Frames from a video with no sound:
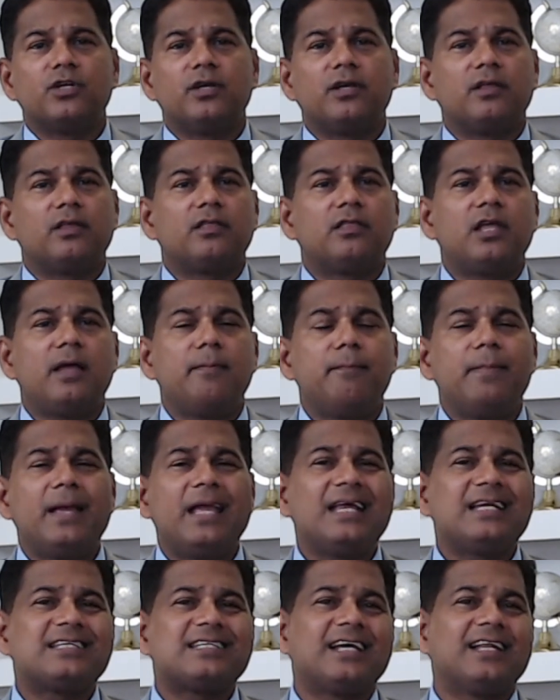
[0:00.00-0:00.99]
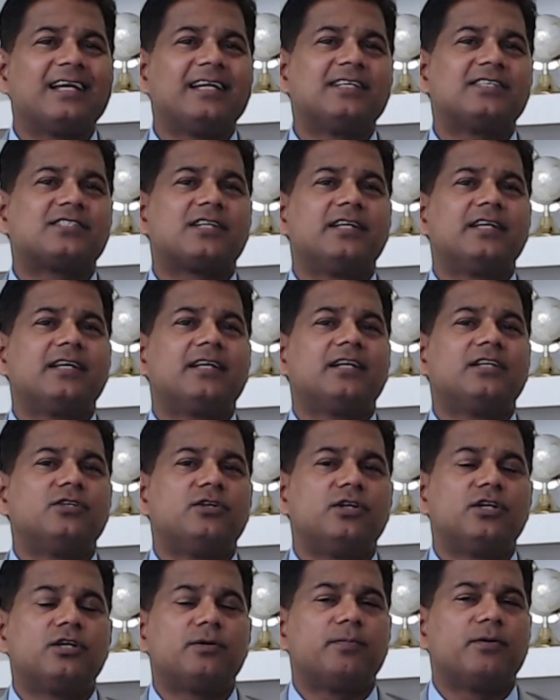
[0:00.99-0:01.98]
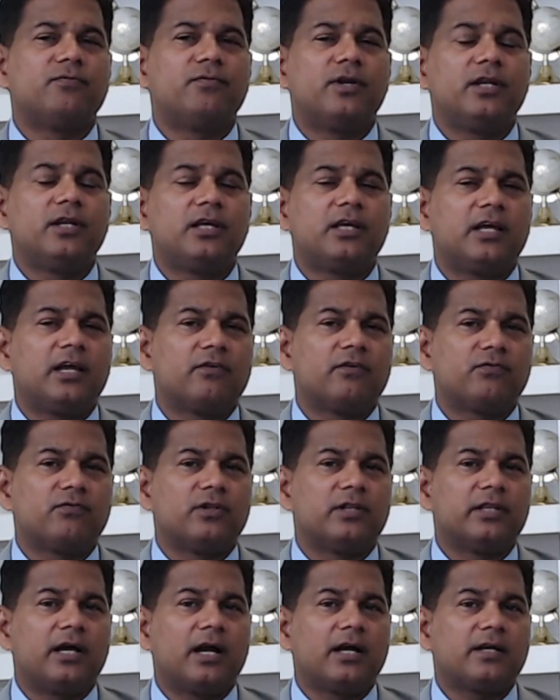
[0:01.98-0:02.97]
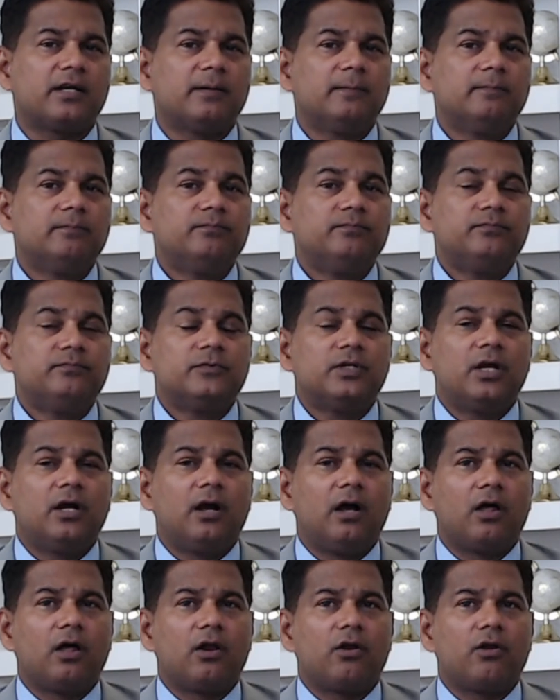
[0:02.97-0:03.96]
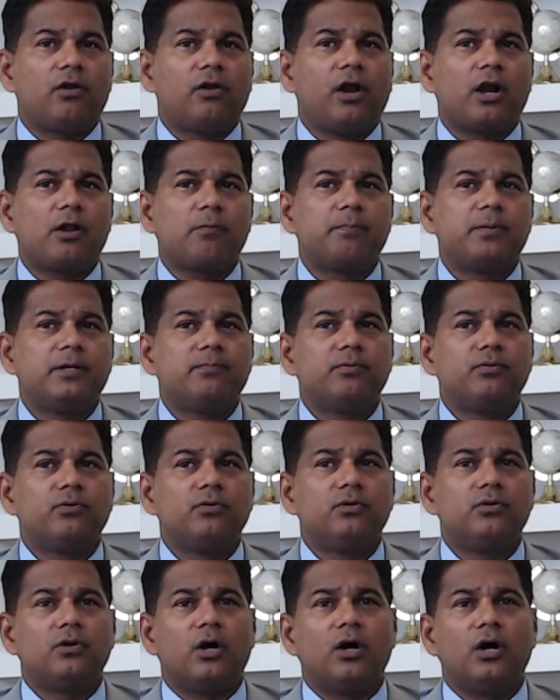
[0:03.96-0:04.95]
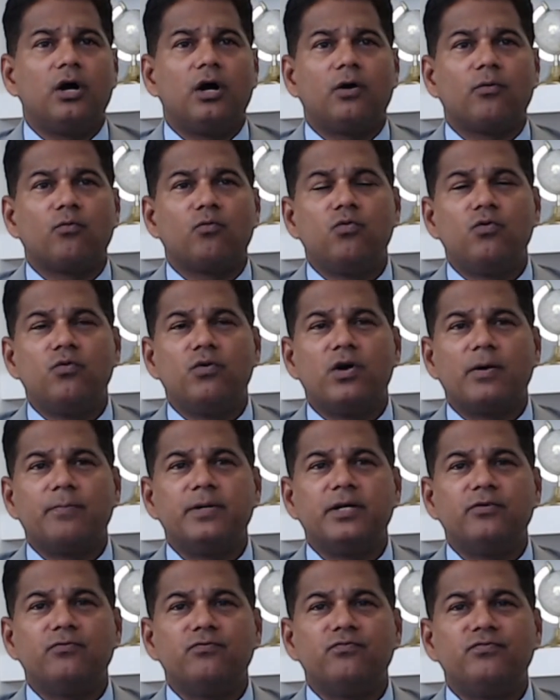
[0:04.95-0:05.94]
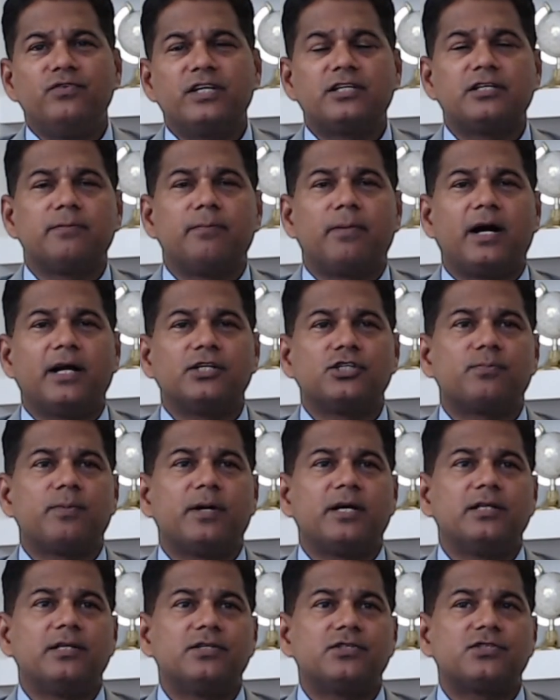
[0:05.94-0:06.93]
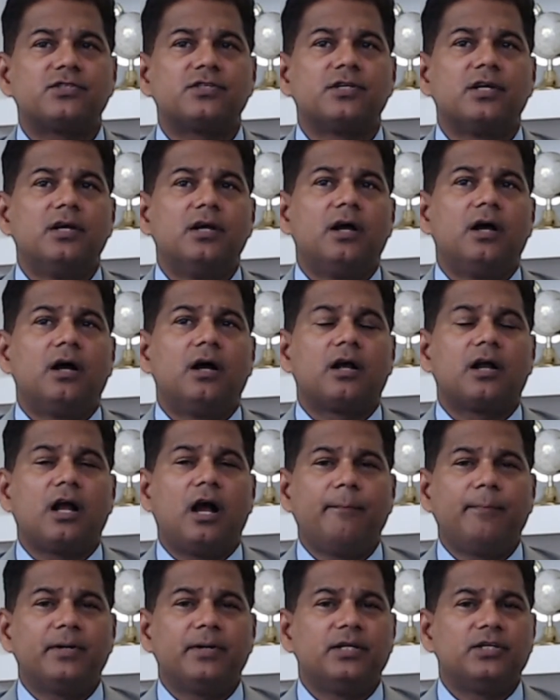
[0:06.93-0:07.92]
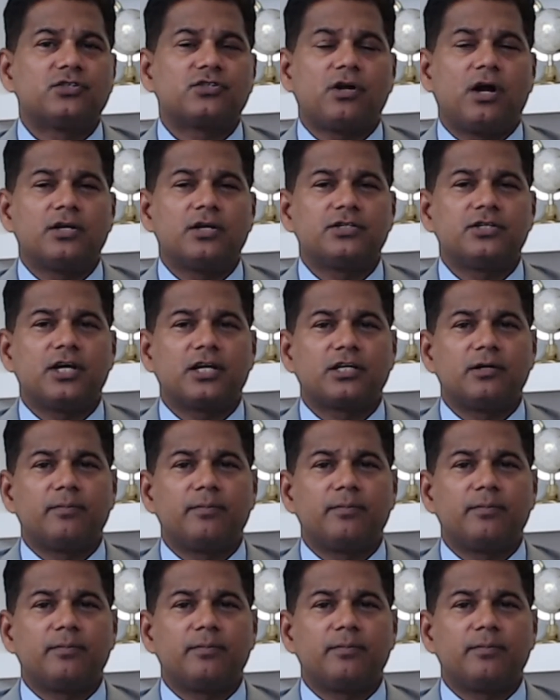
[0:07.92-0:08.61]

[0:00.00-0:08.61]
They may tell it's legal. You need to be very careful that a lot of people who have been victimized by these companies contacted